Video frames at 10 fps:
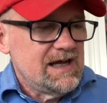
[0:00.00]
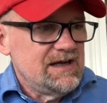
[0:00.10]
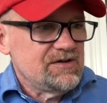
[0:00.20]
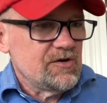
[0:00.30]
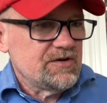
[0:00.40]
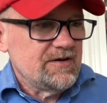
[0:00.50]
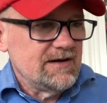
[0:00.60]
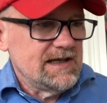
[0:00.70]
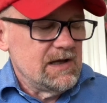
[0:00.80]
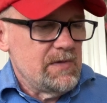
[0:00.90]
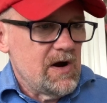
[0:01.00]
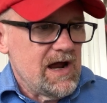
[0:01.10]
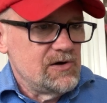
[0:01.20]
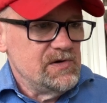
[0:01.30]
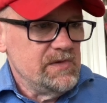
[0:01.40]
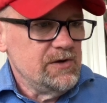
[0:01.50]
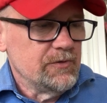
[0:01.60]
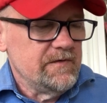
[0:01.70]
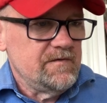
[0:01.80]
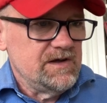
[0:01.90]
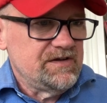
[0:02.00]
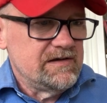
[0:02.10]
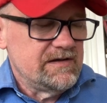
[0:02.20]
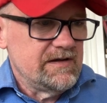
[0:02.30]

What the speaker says: he starts talking about how Dmitri fits into